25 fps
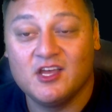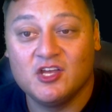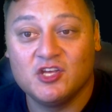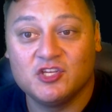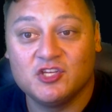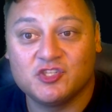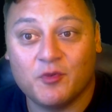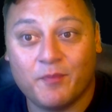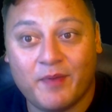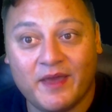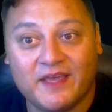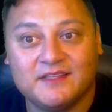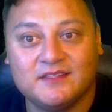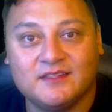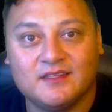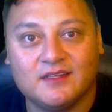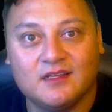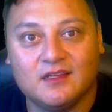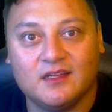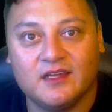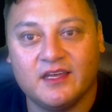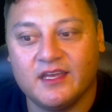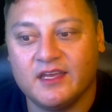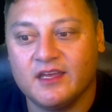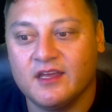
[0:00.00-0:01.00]
So
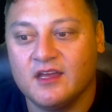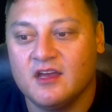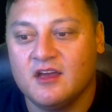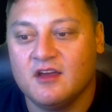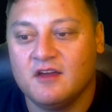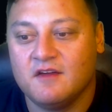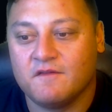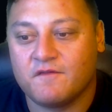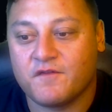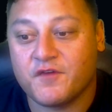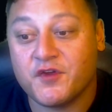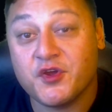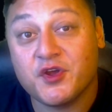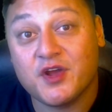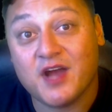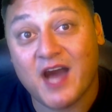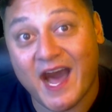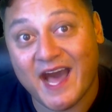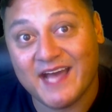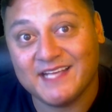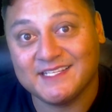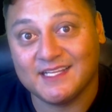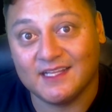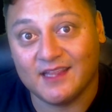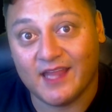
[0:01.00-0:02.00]
basically, for you
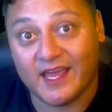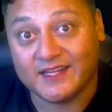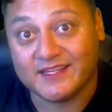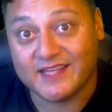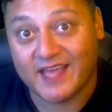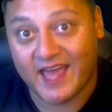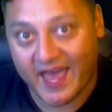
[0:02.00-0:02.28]
guys that like to